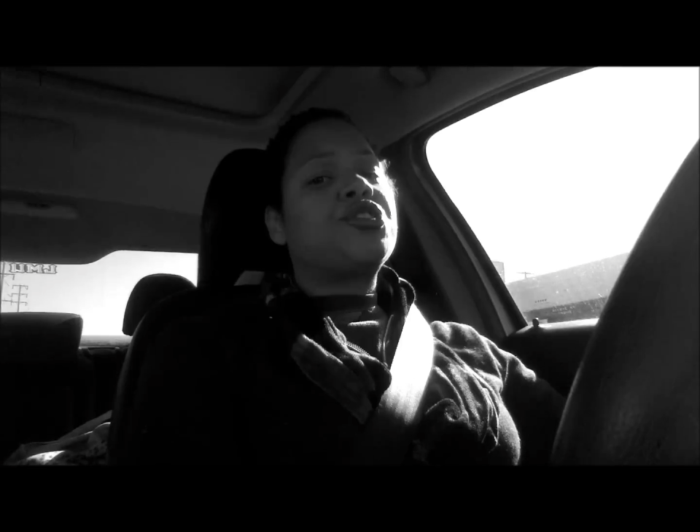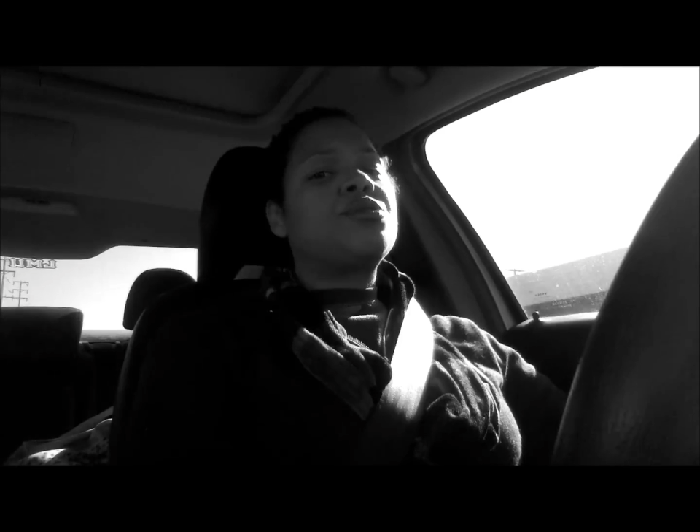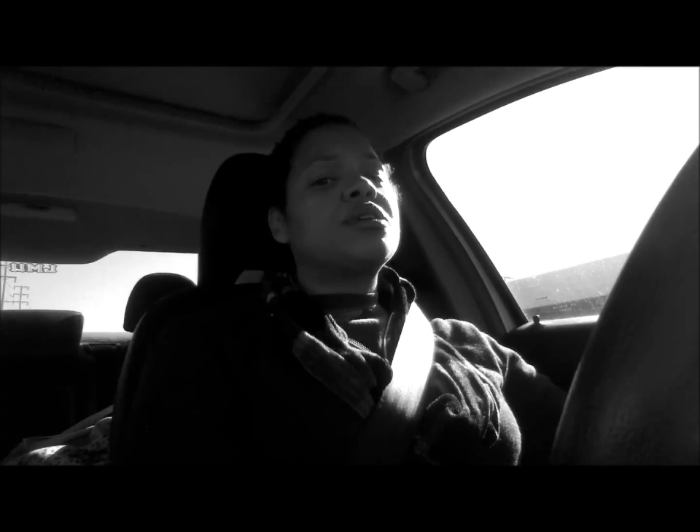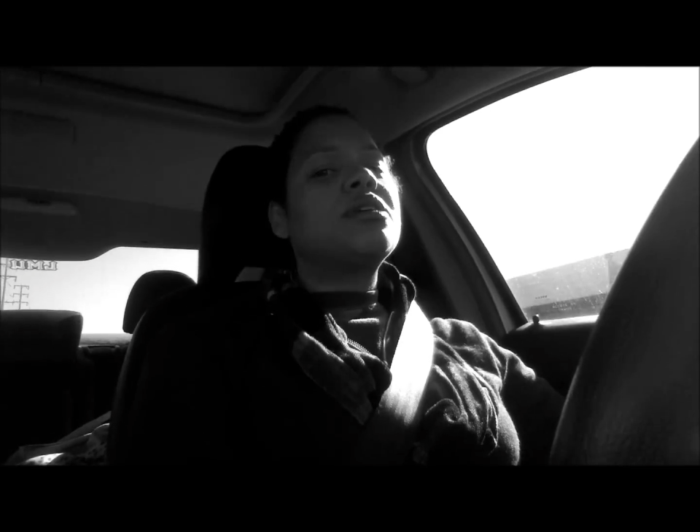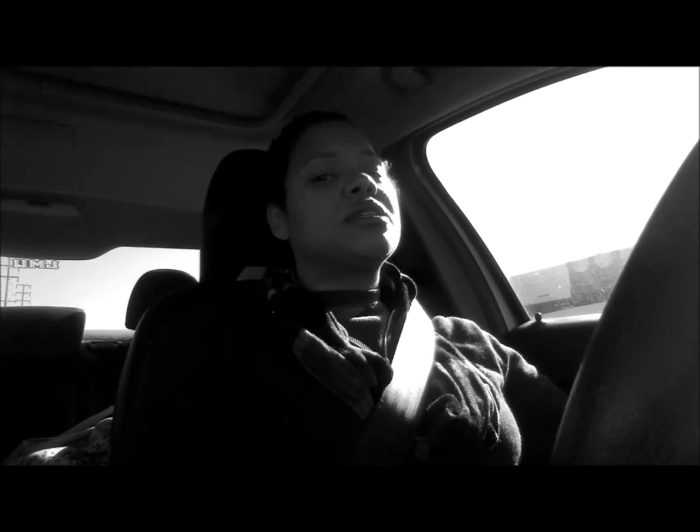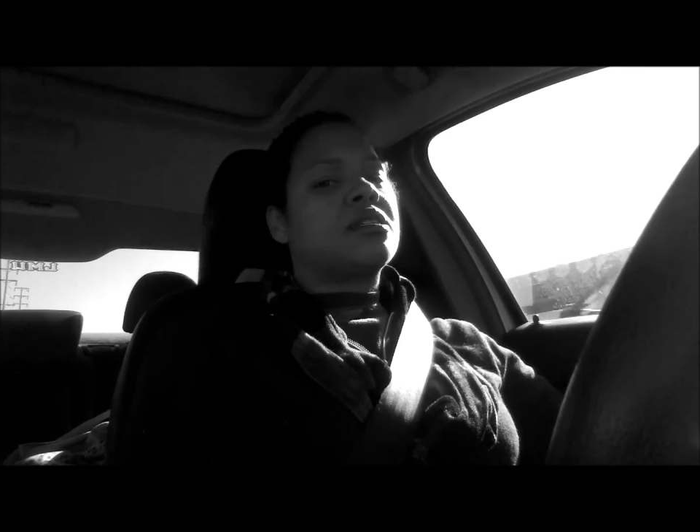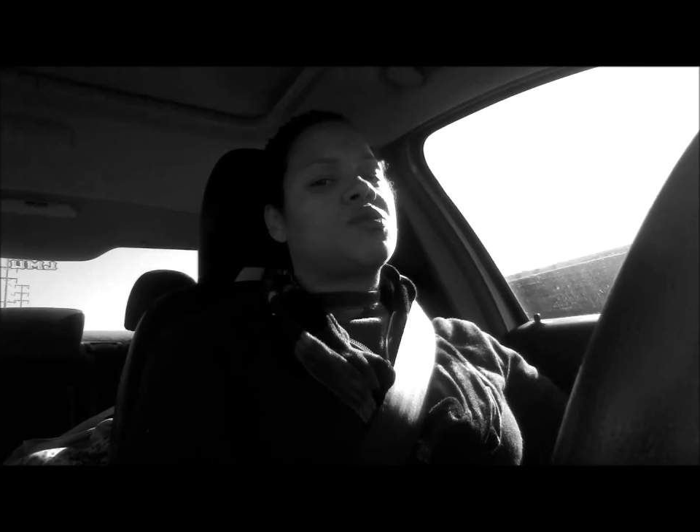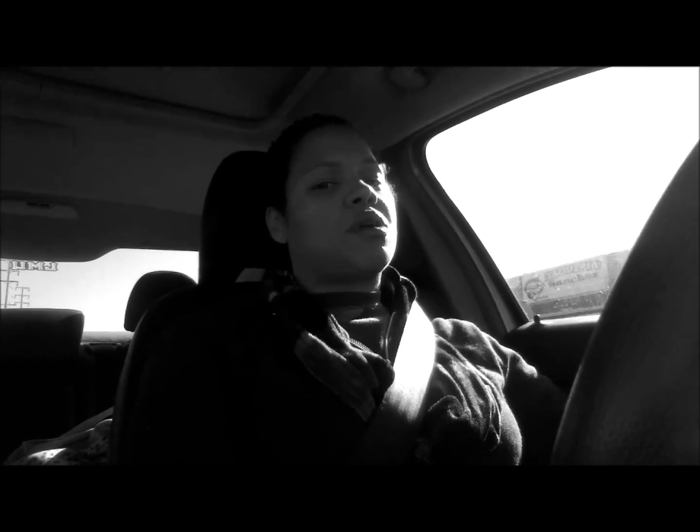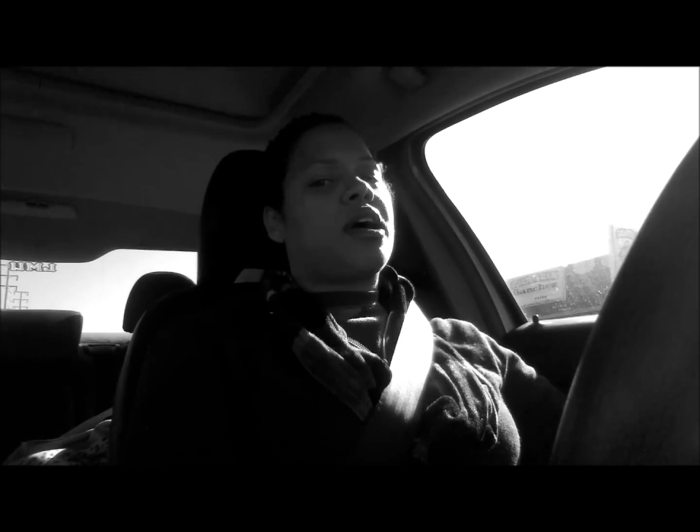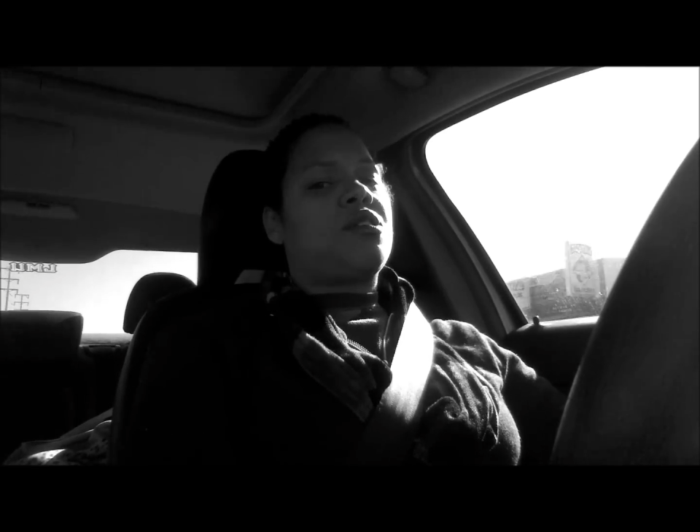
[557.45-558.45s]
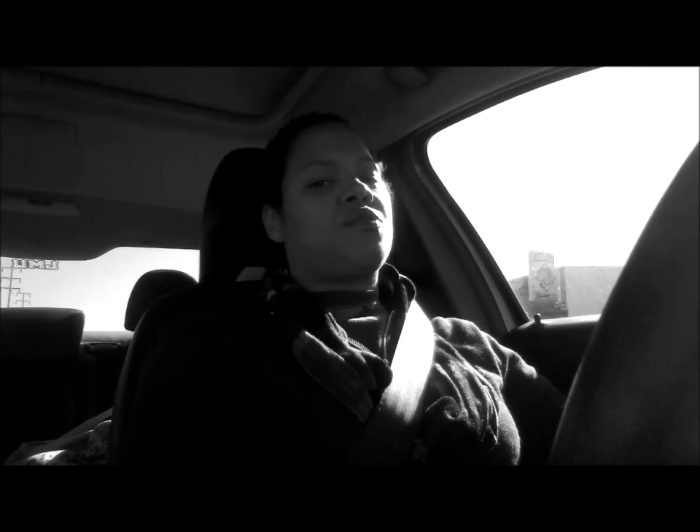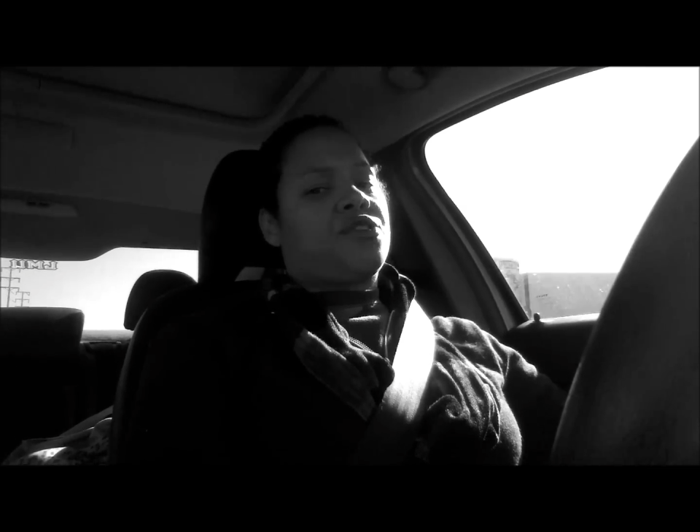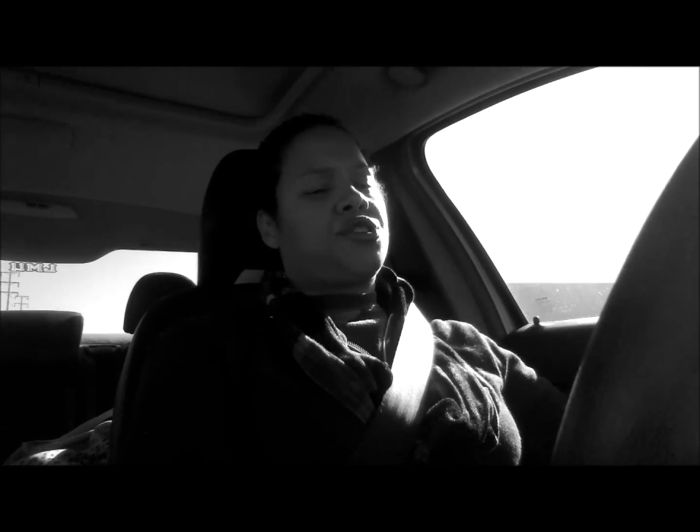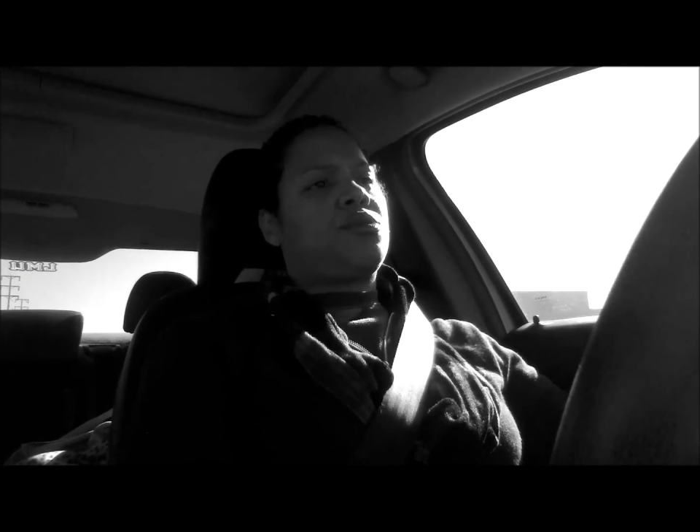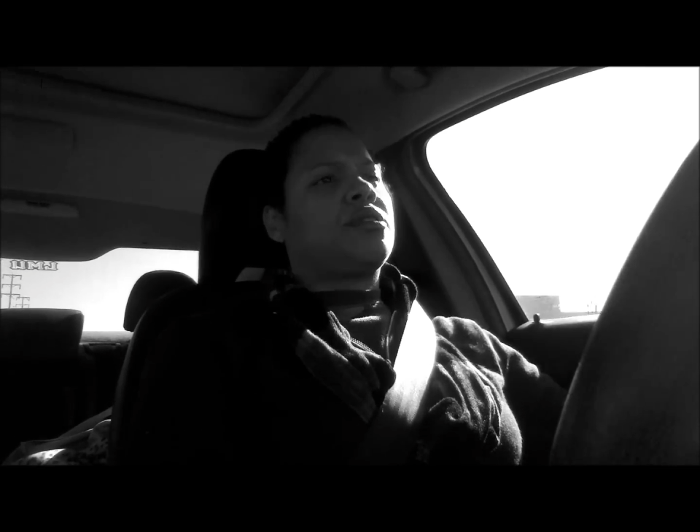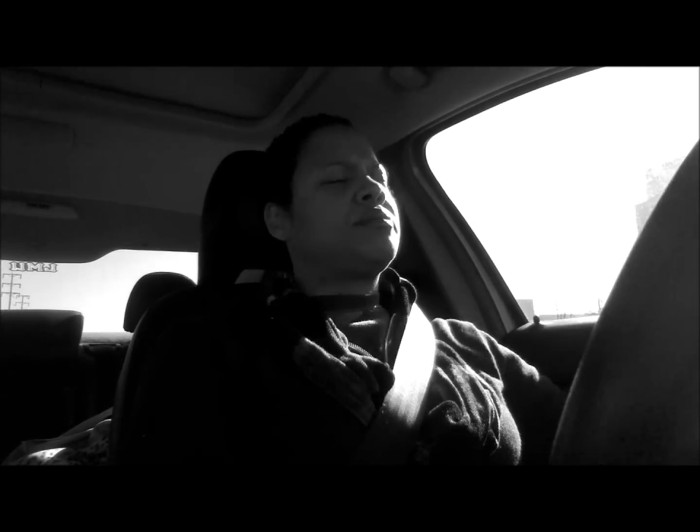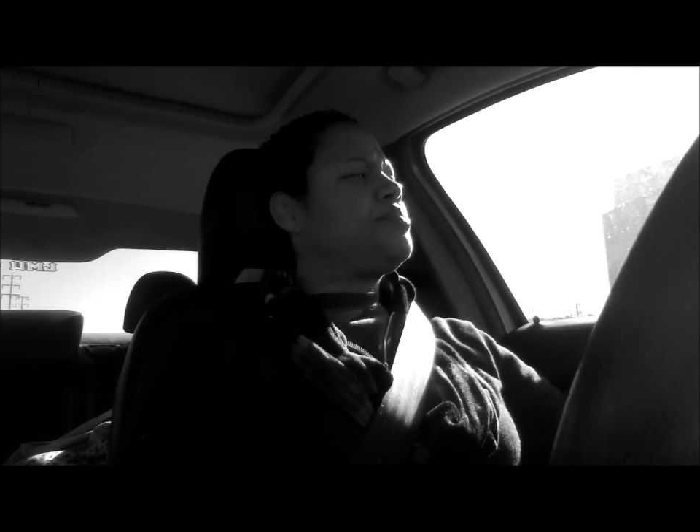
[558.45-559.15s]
sure, this is what I know for sure.